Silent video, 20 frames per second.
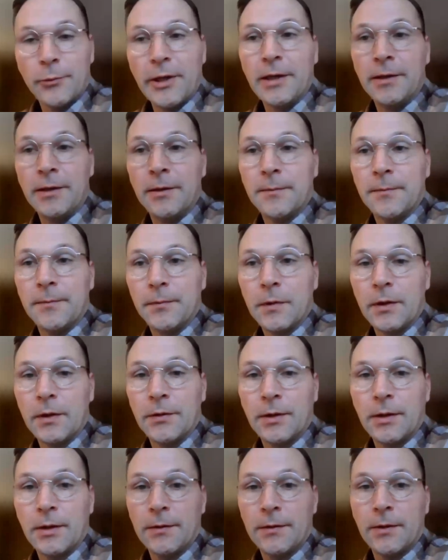rain,
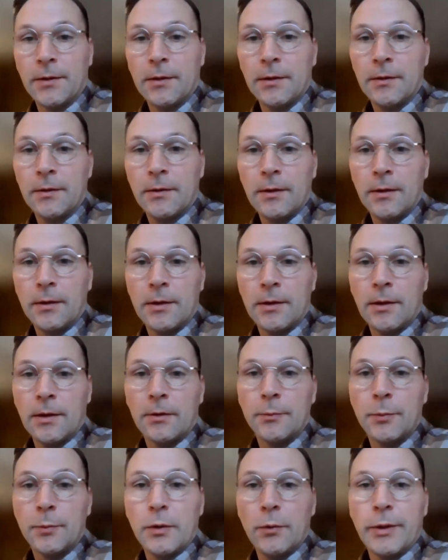as Kate said. It it
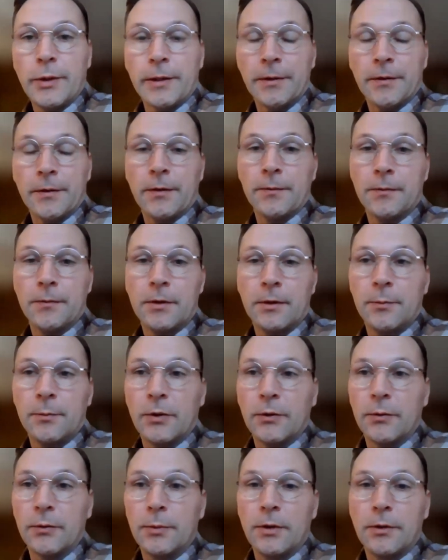cannot be wet. It
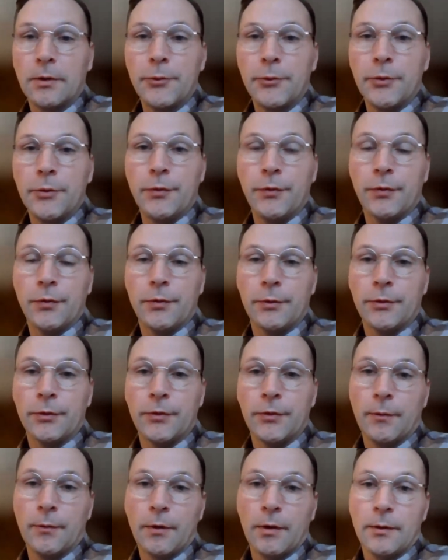must right. be a roof or
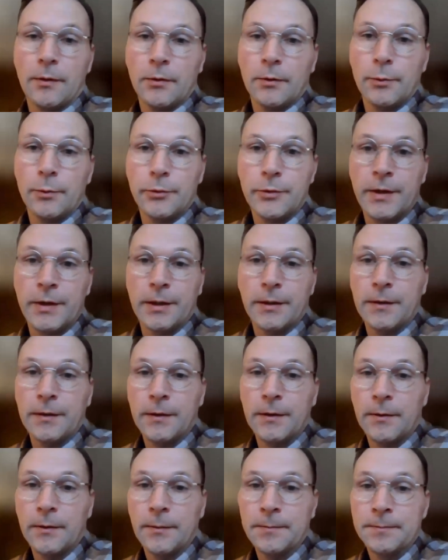something to protect
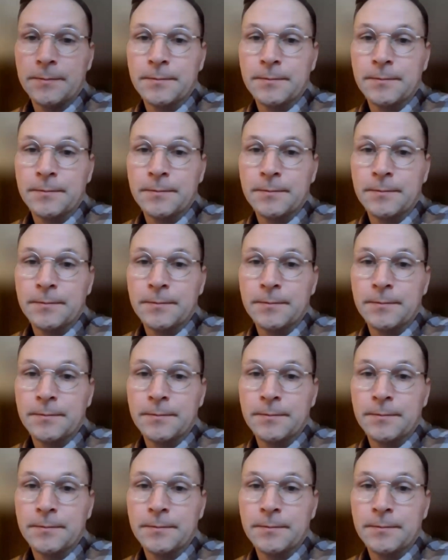it.